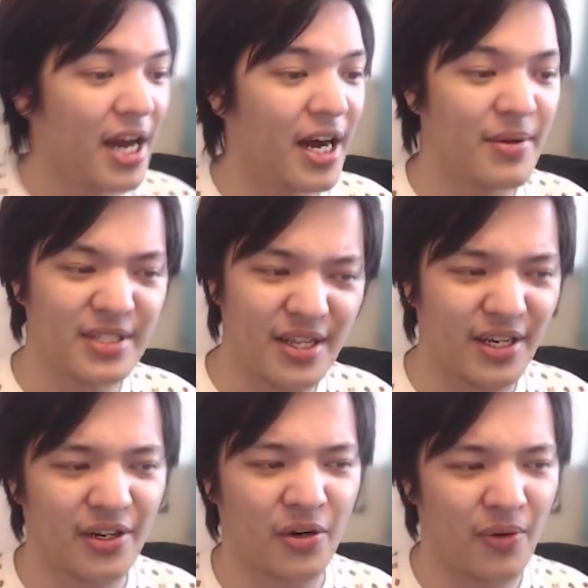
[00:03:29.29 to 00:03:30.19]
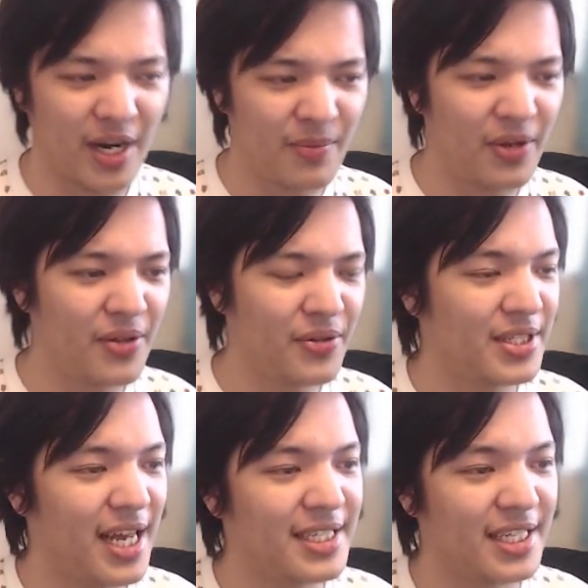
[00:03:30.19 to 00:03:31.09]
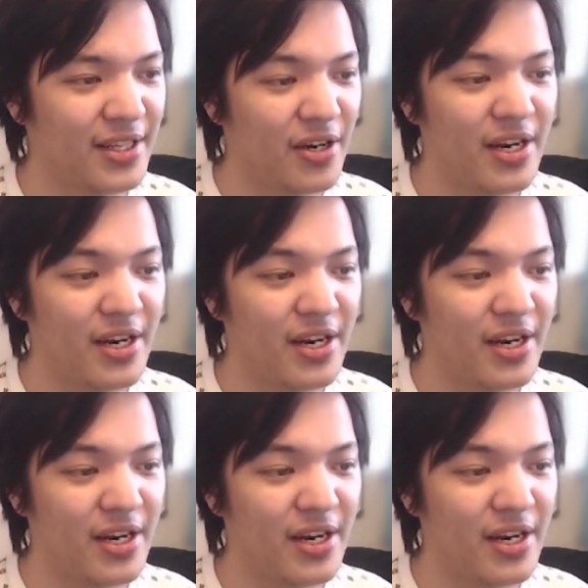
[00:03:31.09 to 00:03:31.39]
It's nothing incredible on those stats either.